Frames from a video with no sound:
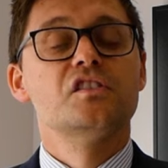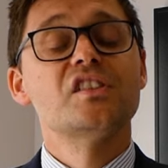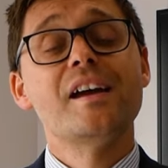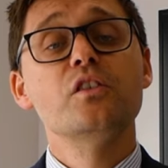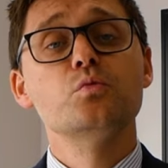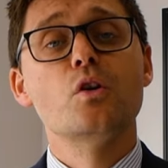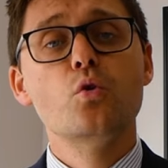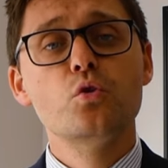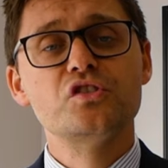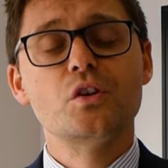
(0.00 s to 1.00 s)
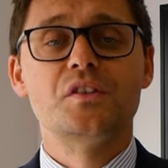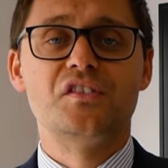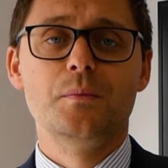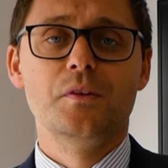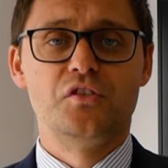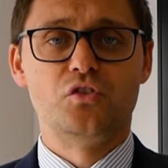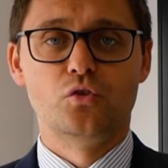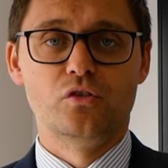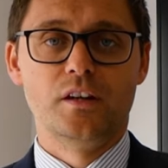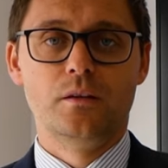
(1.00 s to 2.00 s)
Sales were also a similar
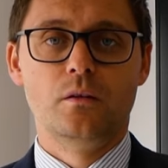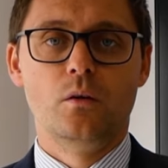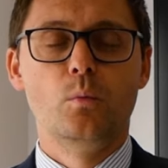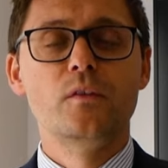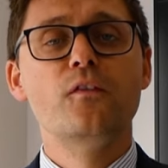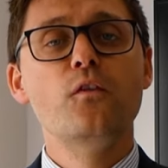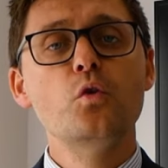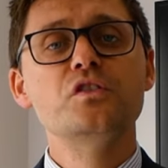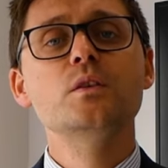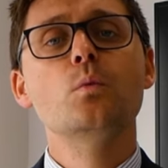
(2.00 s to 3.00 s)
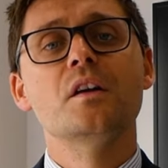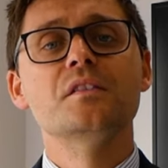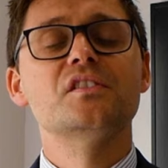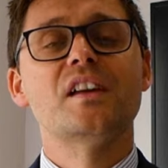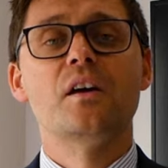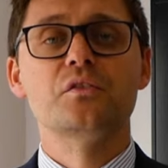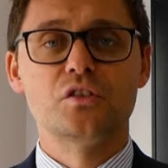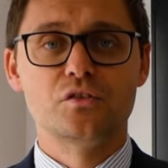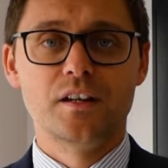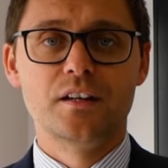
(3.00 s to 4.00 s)
story, with 41 sales
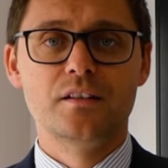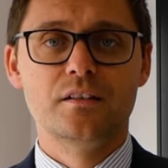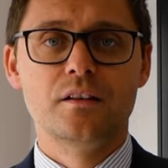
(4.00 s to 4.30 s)
agreed,